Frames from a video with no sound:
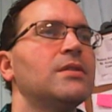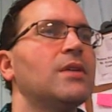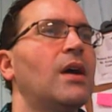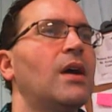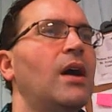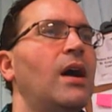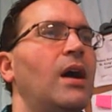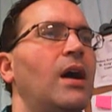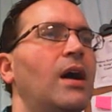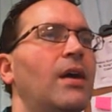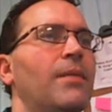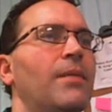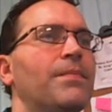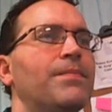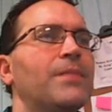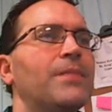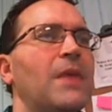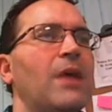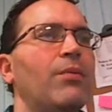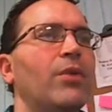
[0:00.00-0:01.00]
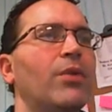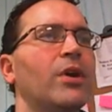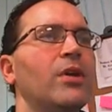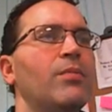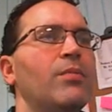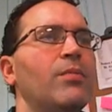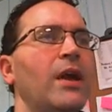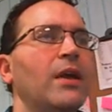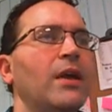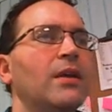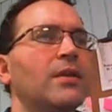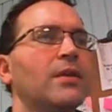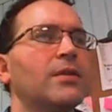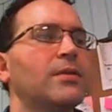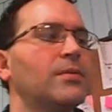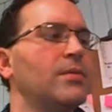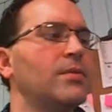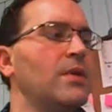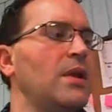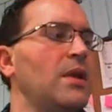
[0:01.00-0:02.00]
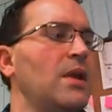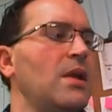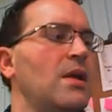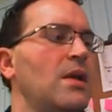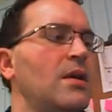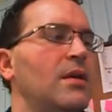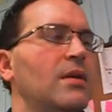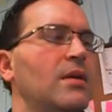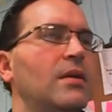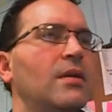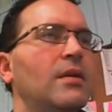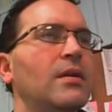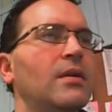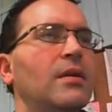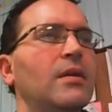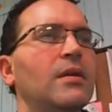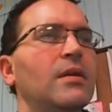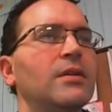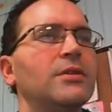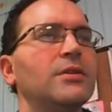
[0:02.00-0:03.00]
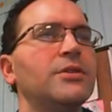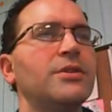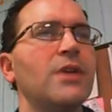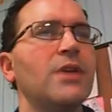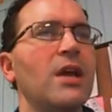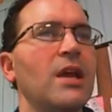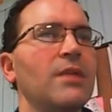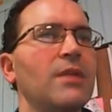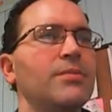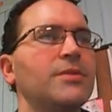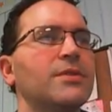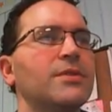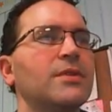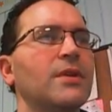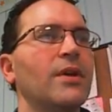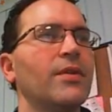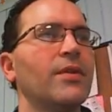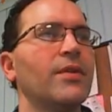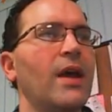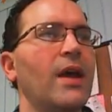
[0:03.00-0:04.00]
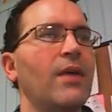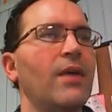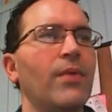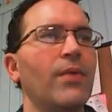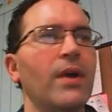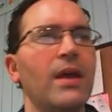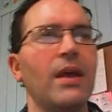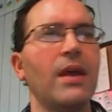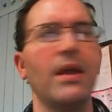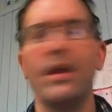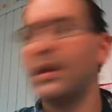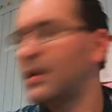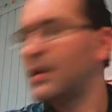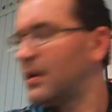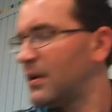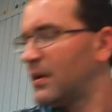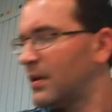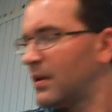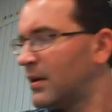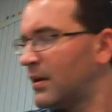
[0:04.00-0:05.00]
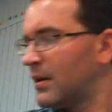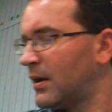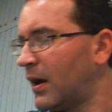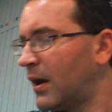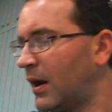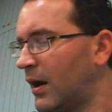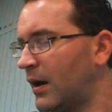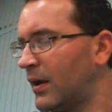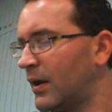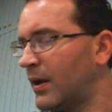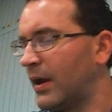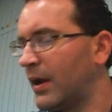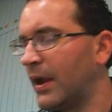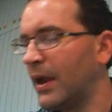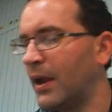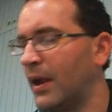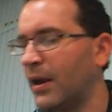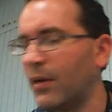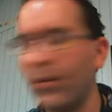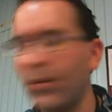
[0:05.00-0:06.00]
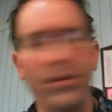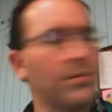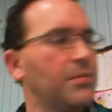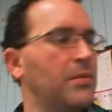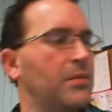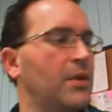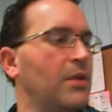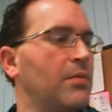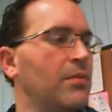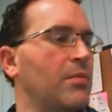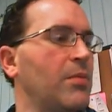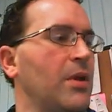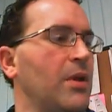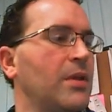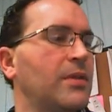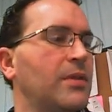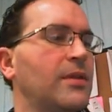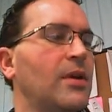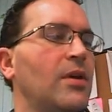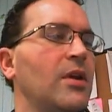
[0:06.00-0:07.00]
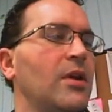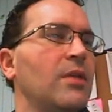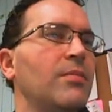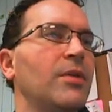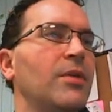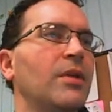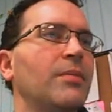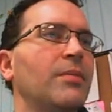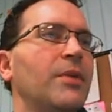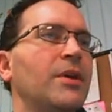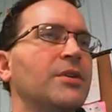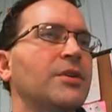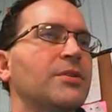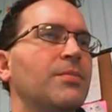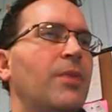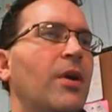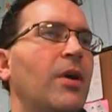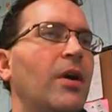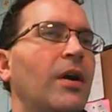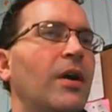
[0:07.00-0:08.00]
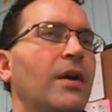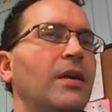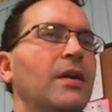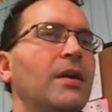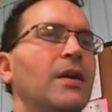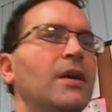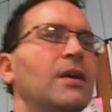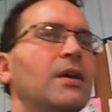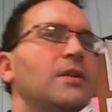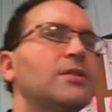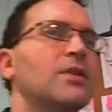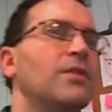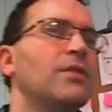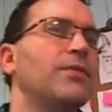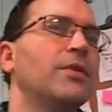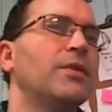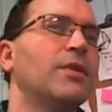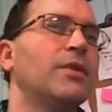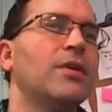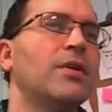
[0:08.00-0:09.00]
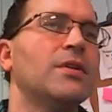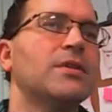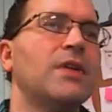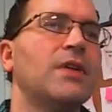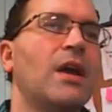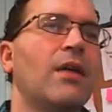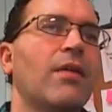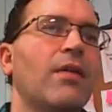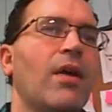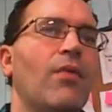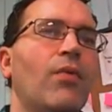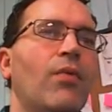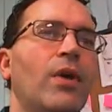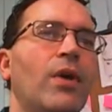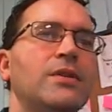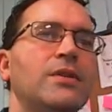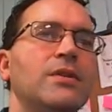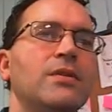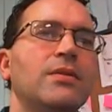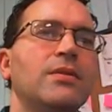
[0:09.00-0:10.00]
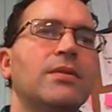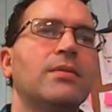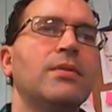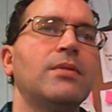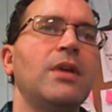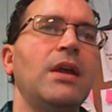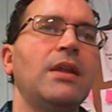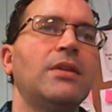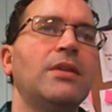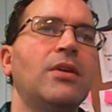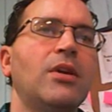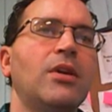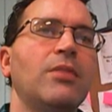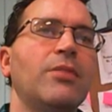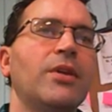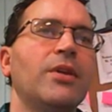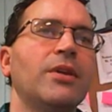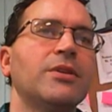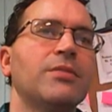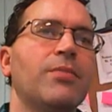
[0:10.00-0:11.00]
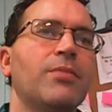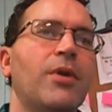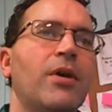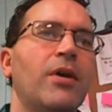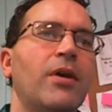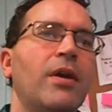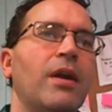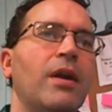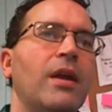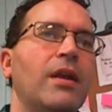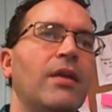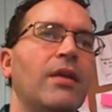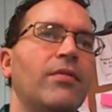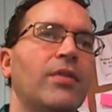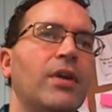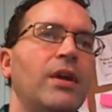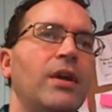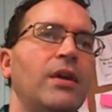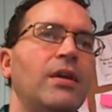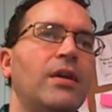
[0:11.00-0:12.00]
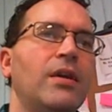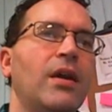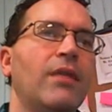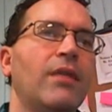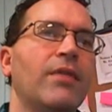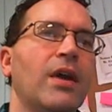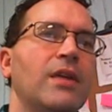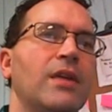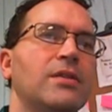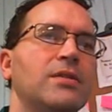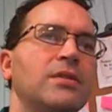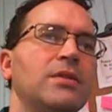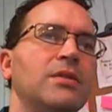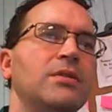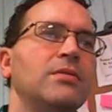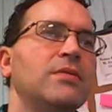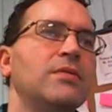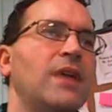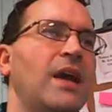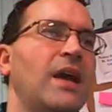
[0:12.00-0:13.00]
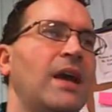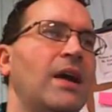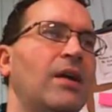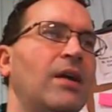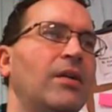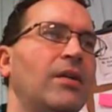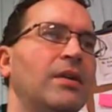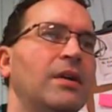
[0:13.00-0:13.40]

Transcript: And we're going to make 3 shapes go that way. And I want them to be 30 millimeters apart. So if you'll notice now I've got 1, 2, 3, 30 millimeters apart. And over here I've got 2 down,